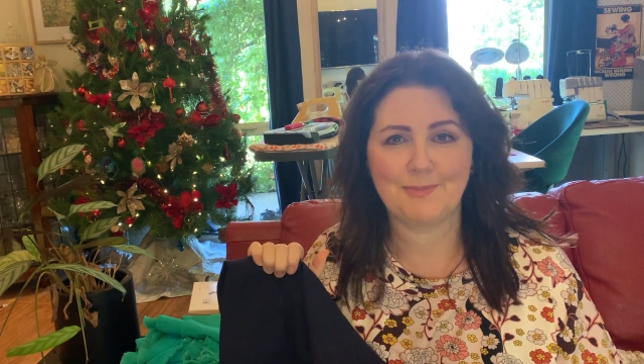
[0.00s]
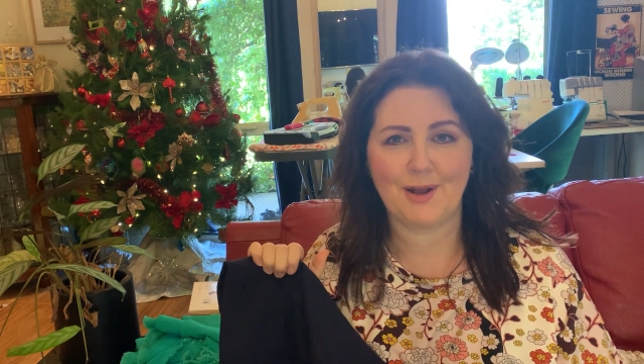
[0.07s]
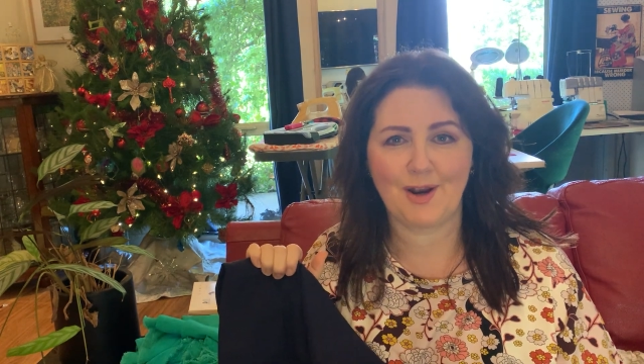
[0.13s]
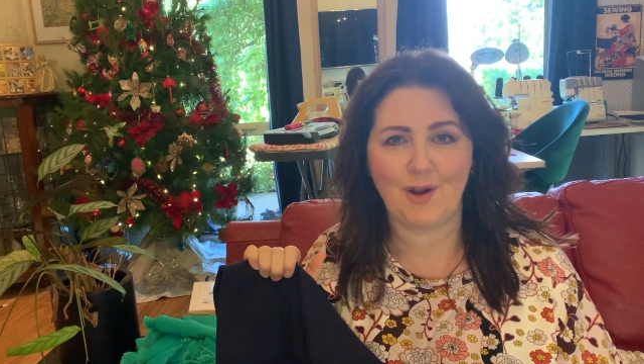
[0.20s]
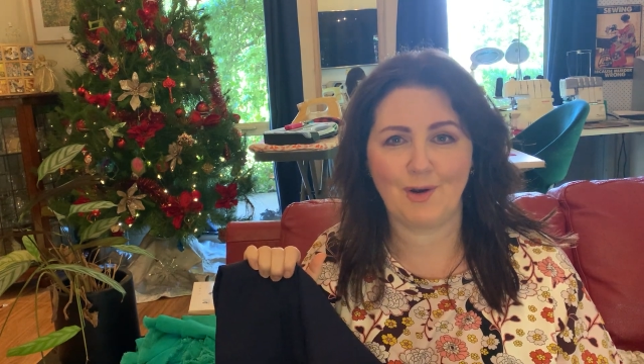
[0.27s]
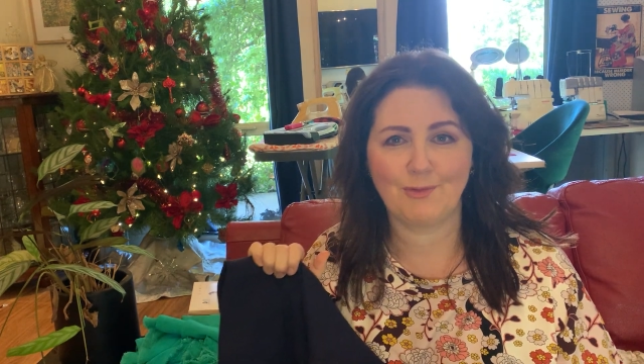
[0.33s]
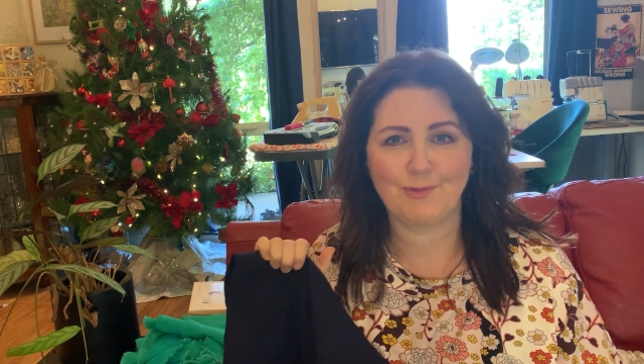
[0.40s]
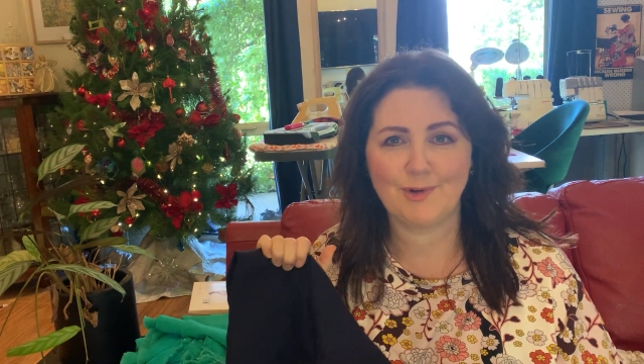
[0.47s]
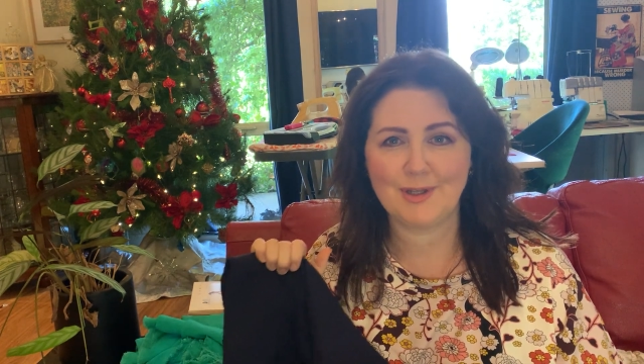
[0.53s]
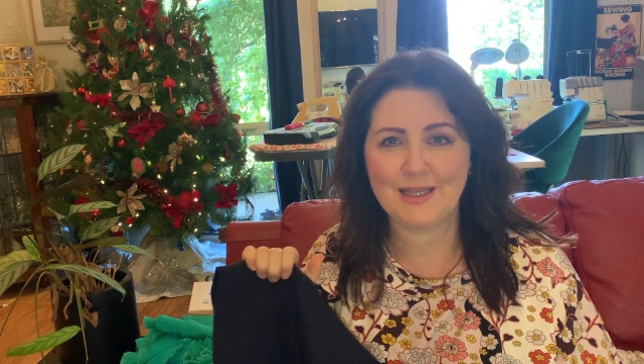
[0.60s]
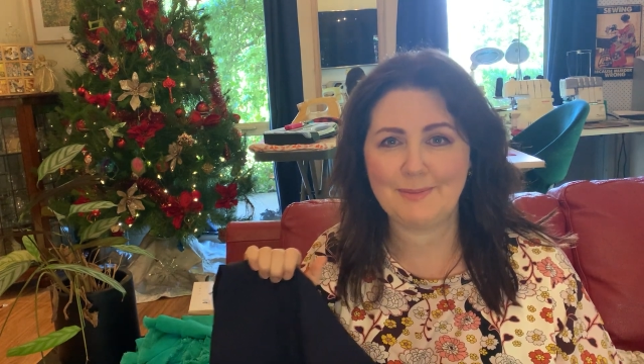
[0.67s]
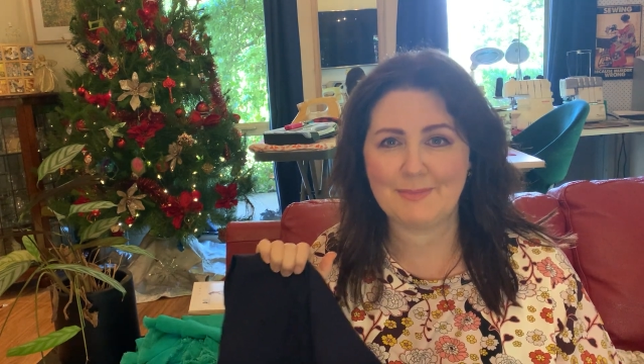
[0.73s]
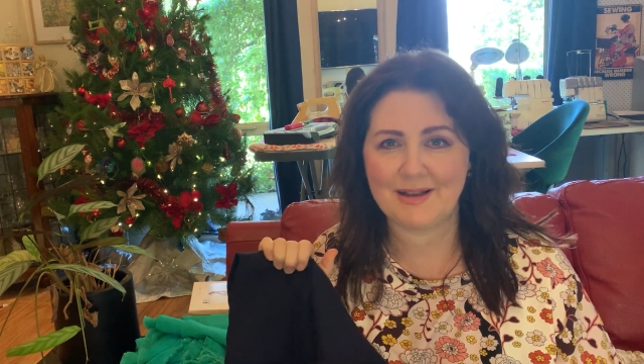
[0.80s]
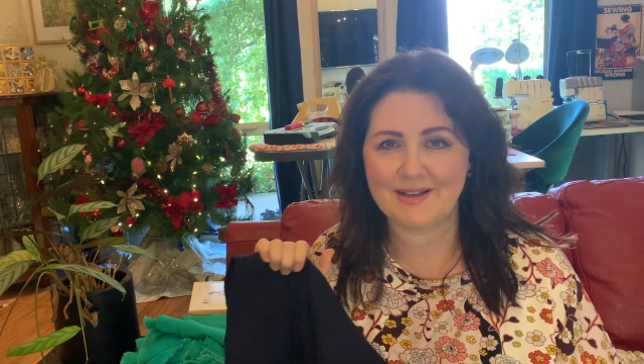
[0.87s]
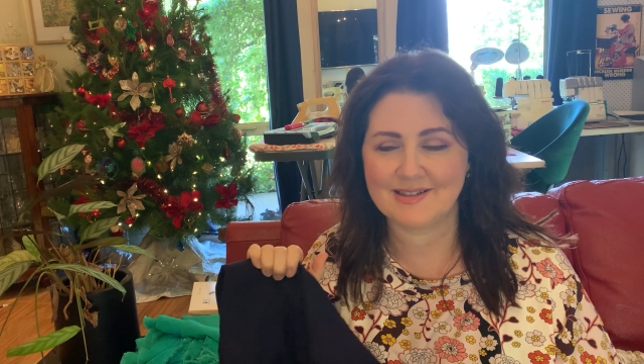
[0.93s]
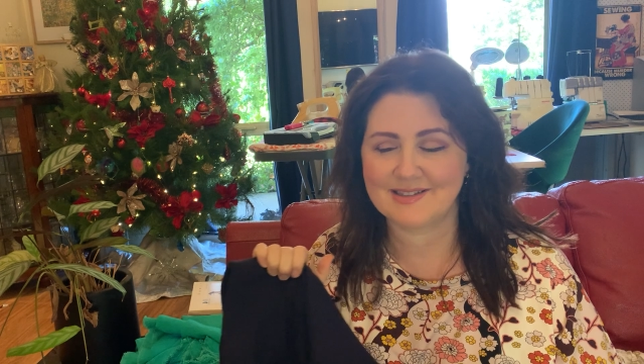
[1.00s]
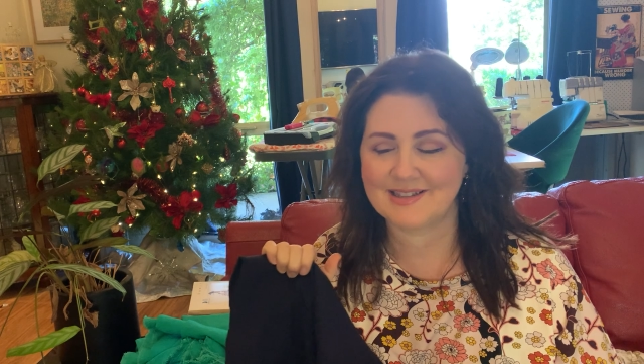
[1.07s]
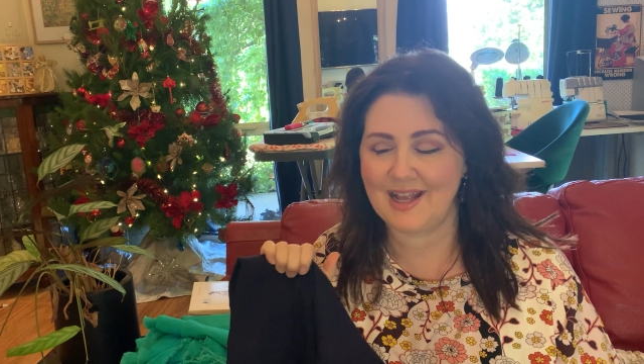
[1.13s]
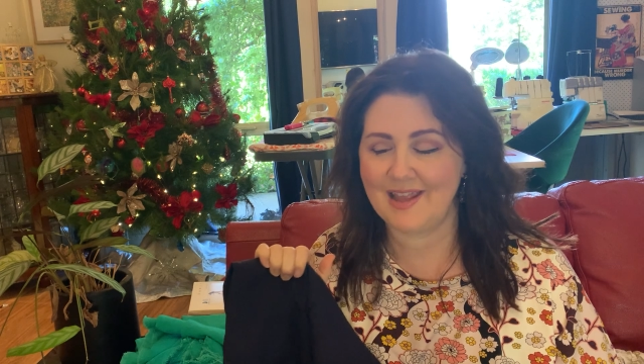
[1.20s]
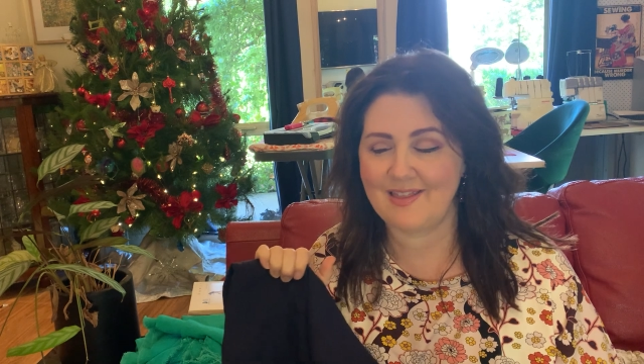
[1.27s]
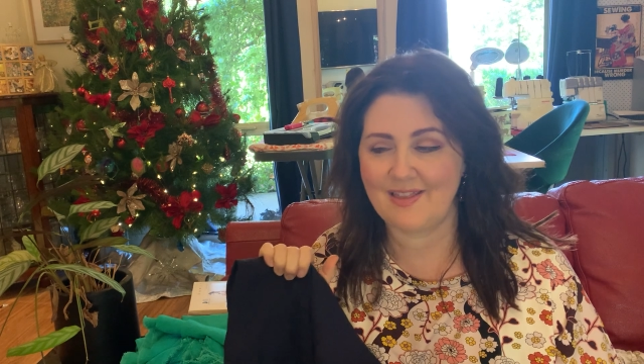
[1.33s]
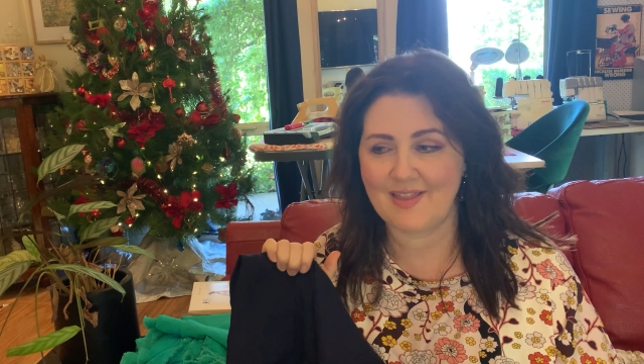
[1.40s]
but I really must
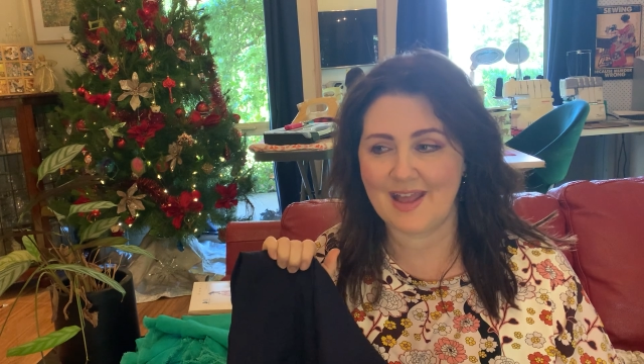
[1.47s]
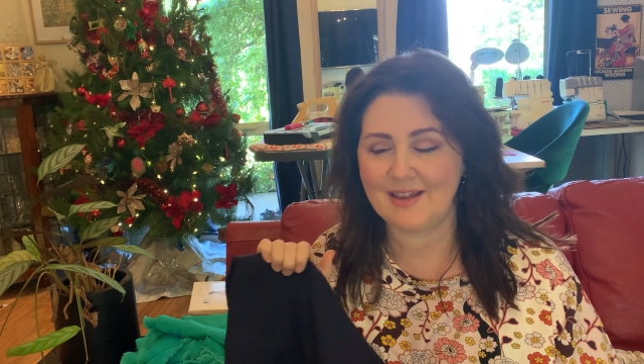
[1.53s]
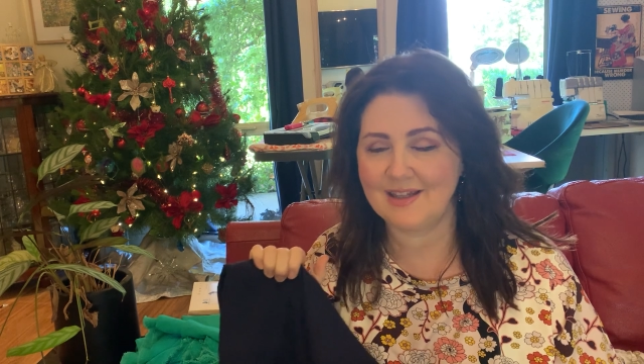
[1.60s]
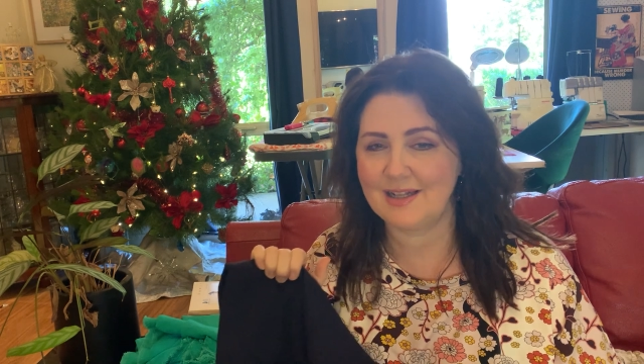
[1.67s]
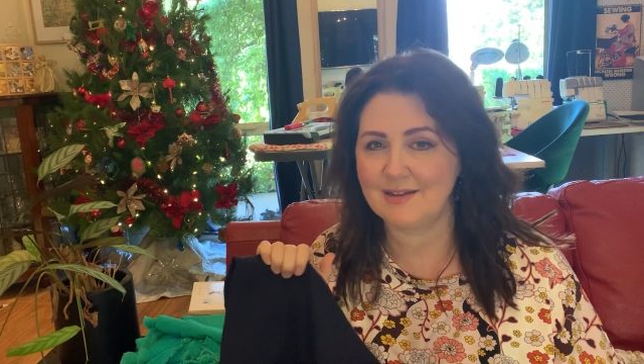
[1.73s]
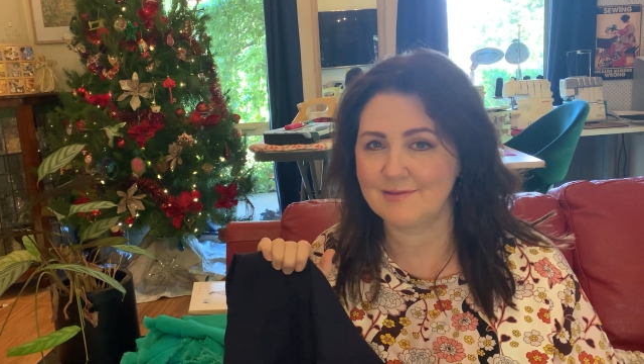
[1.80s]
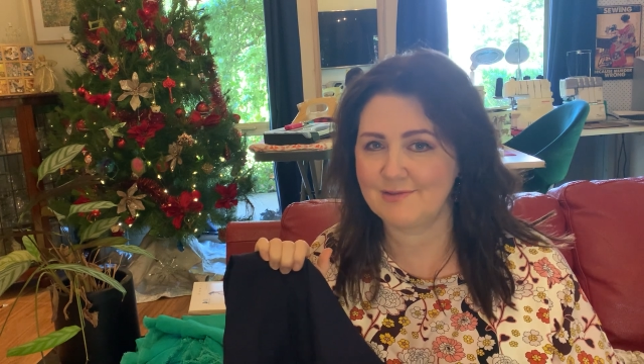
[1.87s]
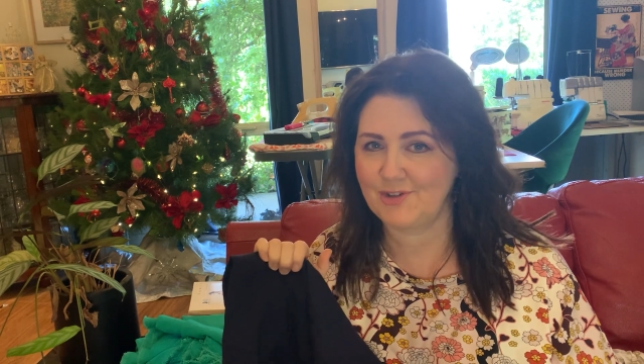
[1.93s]
say that that little